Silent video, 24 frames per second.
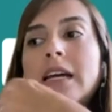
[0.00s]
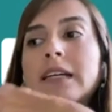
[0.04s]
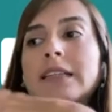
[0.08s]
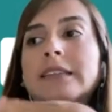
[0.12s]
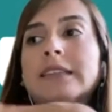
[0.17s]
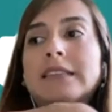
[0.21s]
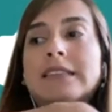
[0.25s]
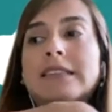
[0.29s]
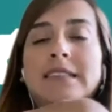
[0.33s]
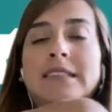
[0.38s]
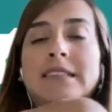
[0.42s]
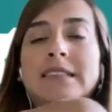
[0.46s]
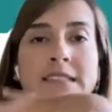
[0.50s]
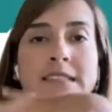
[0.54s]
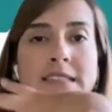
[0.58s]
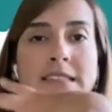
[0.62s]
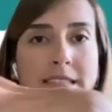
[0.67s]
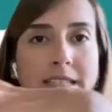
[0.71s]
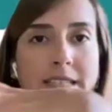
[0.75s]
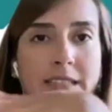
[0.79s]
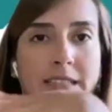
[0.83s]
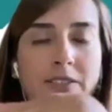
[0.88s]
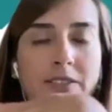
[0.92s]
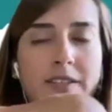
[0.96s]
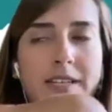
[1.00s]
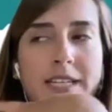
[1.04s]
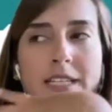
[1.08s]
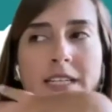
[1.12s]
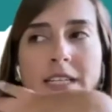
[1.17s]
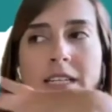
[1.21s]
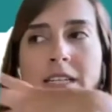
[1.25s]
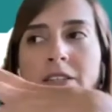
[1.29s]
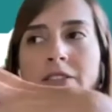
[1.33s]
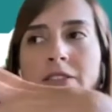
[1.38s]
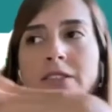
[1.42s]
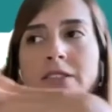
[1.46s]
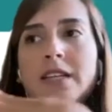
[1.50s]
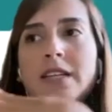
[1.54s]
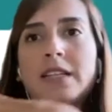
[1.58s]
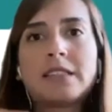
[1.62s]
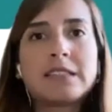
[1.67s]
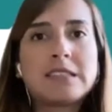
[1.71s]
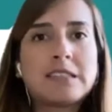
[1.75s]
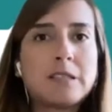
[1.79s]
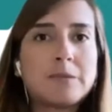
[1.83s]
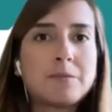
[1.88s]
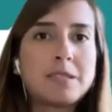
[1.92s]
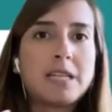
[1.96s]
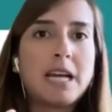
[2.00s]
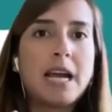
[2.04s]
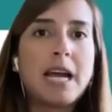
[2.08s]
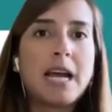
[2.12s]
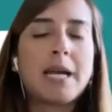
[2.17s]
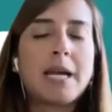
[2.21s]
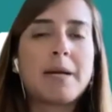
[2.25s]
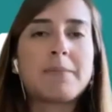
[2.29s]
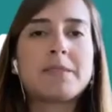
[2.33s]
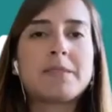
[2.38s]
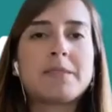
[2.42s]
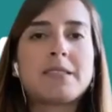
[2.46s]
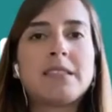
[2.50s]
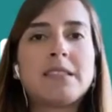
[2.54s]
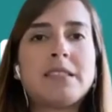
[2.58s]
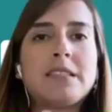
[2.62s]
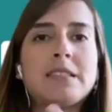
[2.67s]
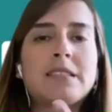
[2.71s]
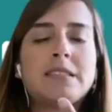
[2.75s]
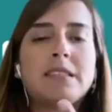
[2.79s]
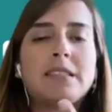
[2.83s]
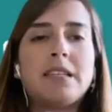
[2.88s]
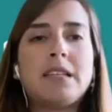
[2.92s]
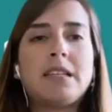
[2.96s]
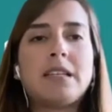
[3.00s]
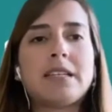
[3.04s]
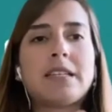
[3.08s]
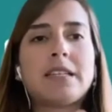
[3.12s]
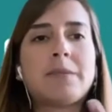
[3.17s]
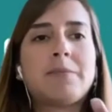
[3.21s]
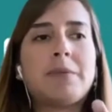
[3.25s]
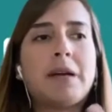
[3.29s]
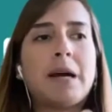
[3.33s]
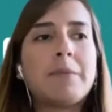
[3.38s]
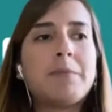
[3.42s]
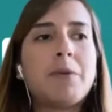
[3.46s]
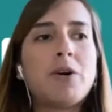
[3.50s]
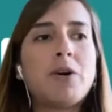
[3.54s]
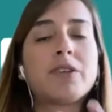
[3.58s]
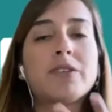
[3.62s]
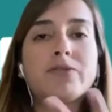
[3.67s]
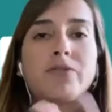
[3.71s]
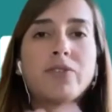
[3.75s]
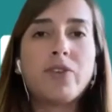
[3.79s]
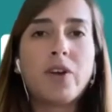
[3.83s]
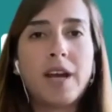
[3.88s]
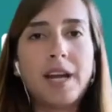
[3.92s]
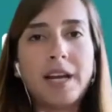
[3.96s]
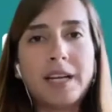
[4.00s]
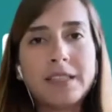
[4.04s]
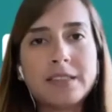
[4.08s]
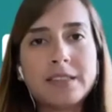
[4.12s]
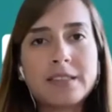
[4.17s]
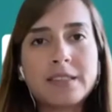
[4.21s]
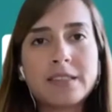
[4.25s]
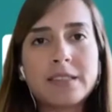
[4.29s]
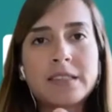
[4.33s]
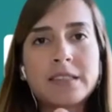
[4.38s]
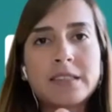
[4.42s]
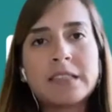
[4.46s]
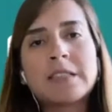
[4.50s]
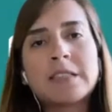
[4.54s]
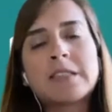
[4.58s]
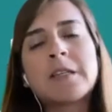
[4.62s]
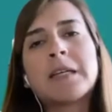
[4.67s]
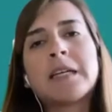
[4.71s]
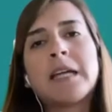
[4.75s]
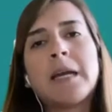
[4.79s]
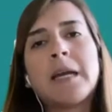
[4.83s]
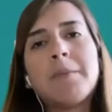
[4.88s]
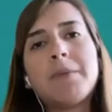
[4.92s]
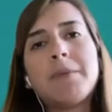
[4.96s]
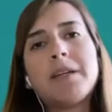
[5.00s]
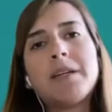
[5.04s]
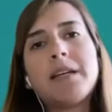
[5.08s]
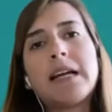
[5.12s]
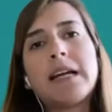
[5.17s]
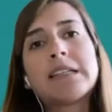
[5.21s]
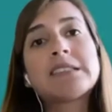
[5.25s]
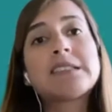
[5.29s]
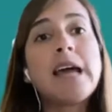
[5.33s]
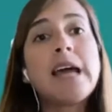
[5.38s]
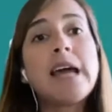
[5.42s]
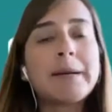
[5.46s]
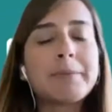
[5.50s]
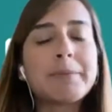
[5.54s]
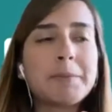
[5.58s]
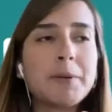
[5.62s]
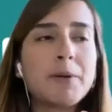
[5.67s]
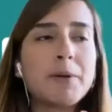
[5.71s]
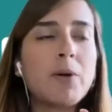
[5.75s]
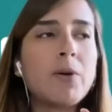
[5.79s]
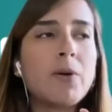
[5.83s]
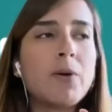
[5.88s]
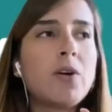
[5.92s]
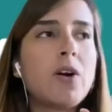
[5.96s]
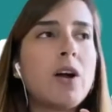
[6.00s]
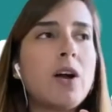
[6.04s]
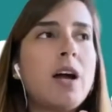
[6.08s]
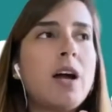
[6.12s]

the teasing, like you said, that sometimes teasing, like among friends, it can be acceptable,